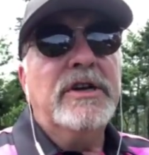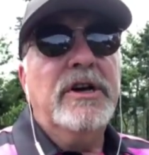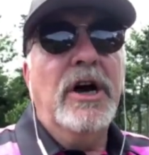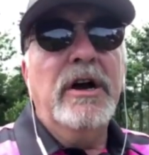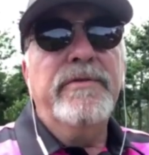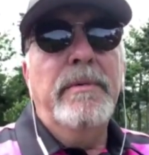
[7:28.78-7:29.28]
was to
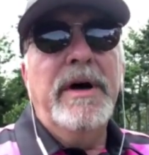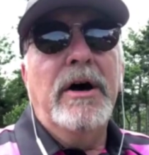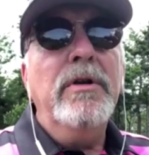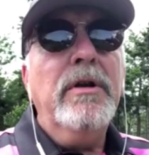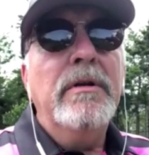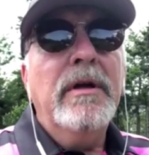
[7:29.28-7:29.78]
carve a
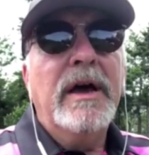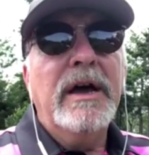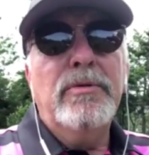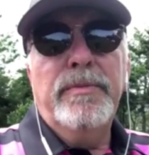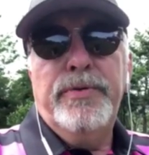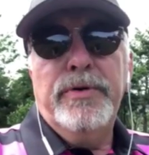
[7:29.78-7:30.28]
mountain,
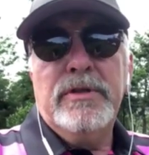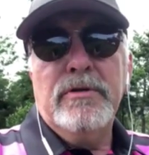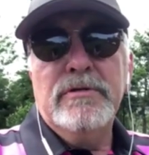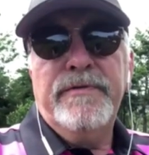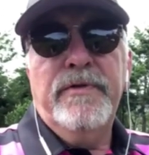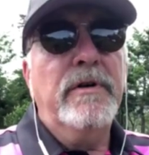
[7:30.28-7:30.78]
I would put
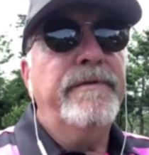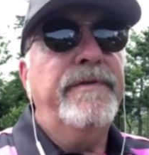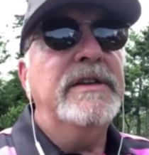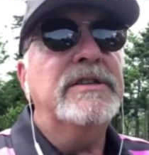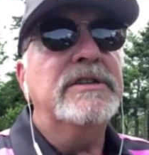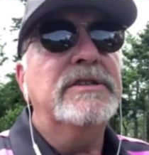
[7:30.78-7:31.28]
those four
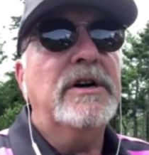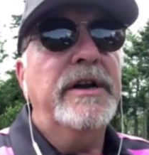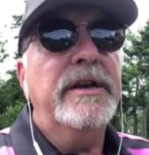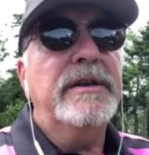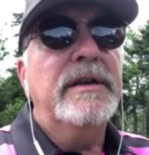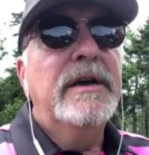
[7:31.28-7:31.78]
faces
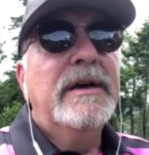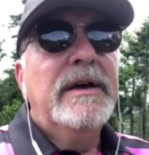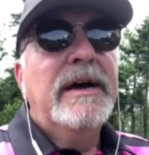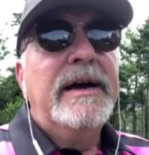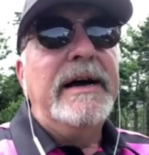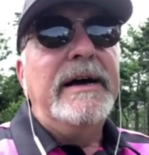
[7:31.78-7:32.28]
on it.
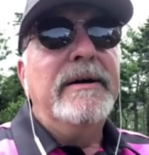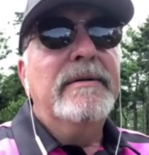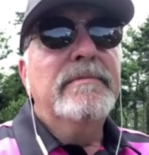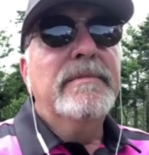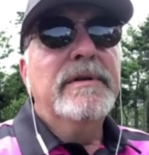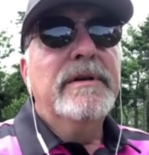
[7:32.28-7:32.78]

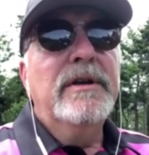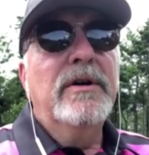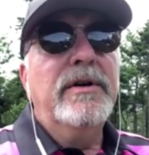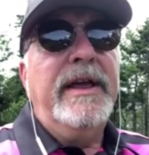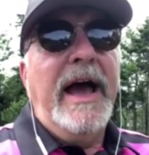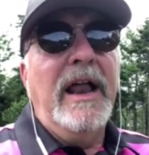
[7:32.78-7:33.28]
You
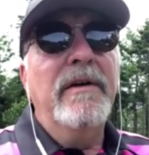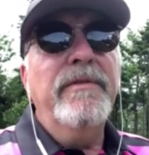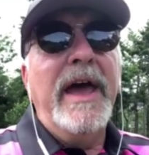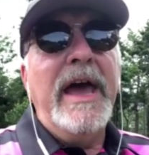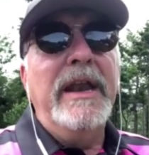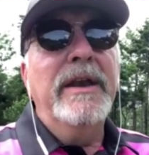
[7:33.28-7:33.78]
know,
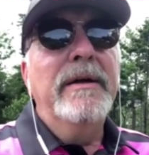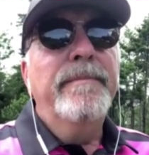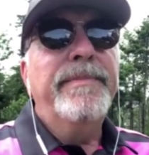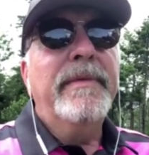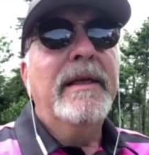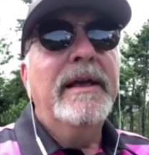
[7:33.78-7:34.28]
Galvin
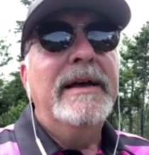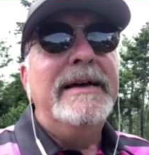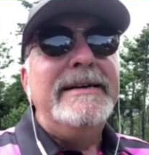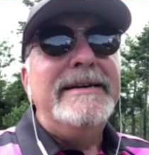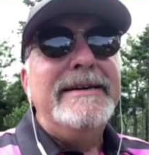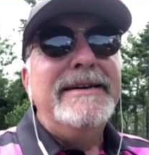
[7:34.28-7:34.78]

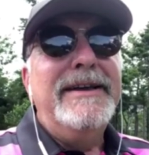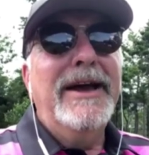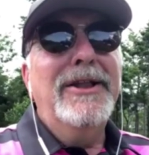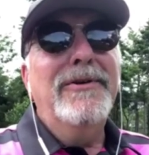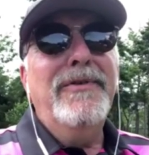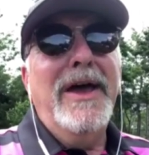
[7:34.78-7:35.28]

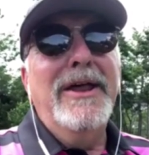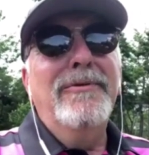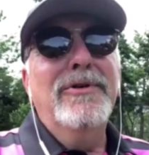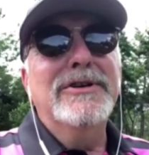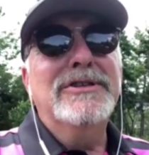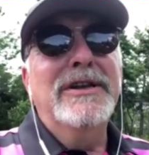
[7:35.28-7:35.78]

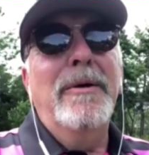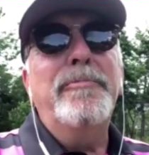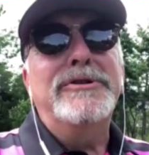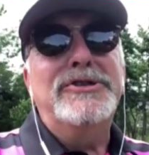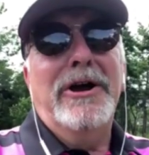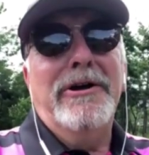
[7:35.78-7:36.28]
was an
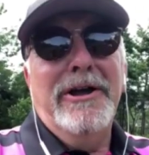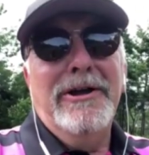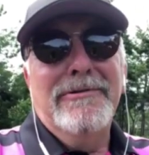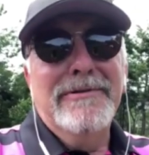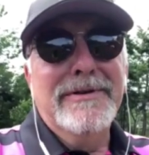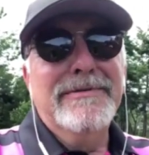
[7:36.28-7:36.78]

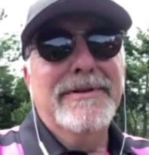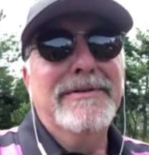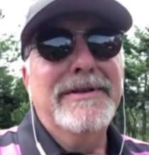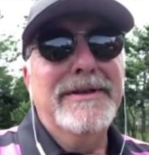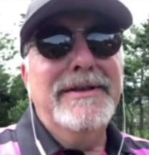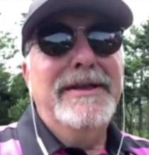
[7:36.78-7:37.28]

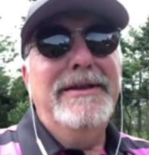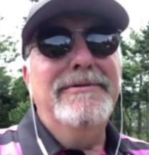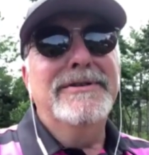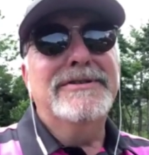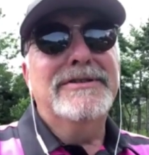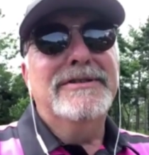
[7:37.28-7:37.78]
impresario. He
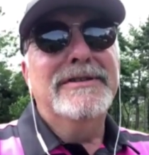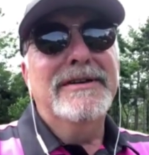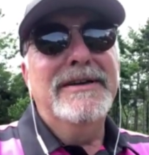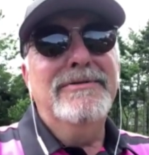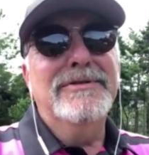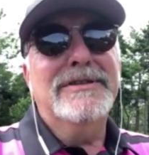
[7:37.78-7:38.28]
was
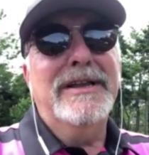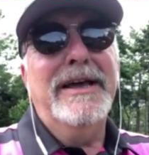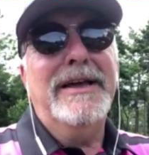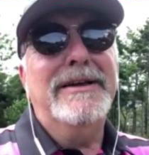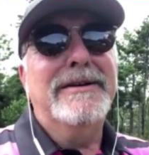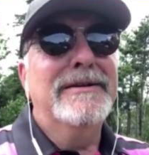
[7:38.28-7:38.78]

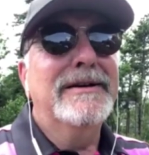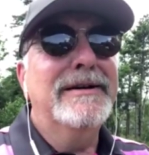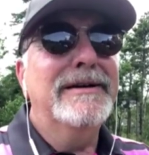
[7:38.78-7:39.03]
like